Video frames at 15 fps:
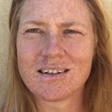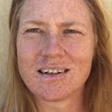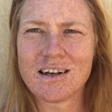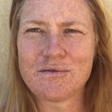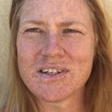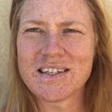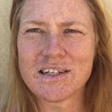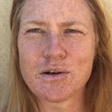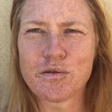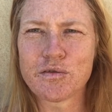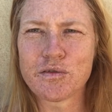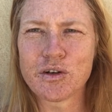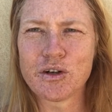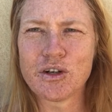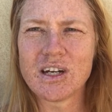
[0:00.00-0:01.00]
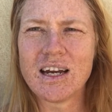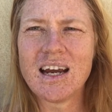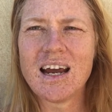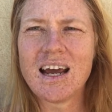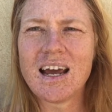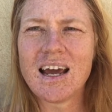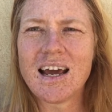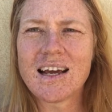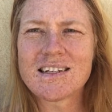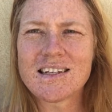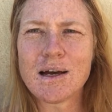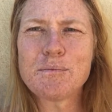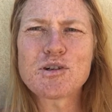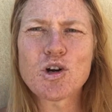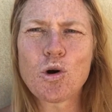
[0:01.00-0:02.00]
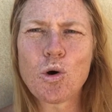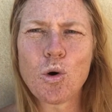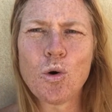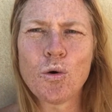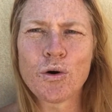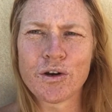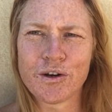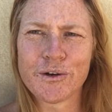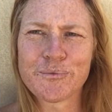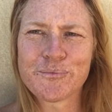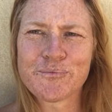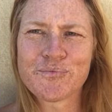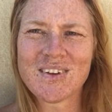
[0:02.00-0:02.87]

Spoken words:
every single food except corn,